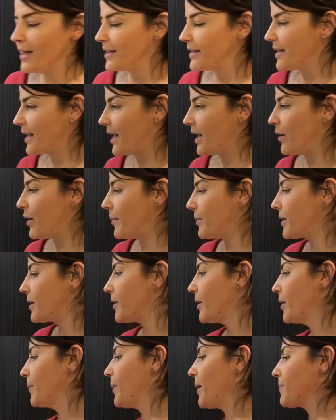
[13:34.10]
Now I'm going
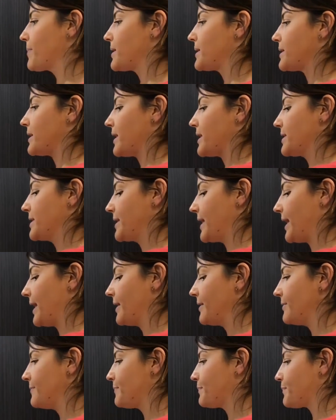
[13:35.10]
to pop this lid
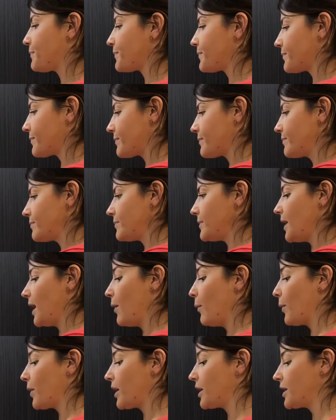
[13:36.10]
down
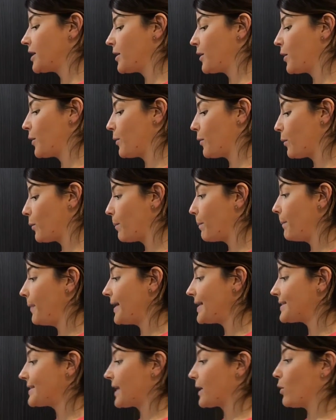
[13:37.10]
and we're going to
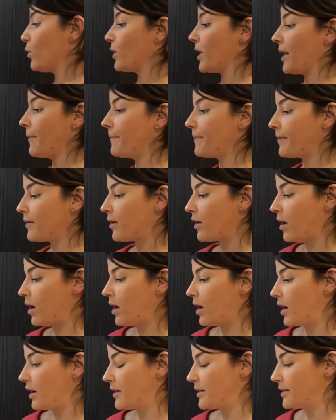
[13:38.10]
mix that all up
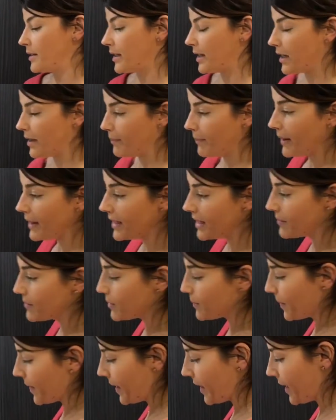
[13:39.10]
on medium
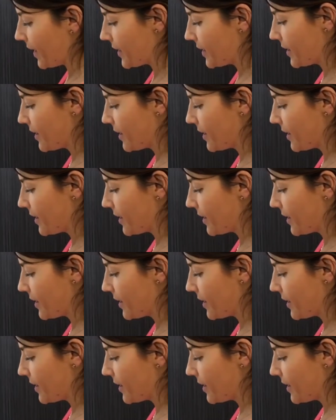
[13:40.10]
speed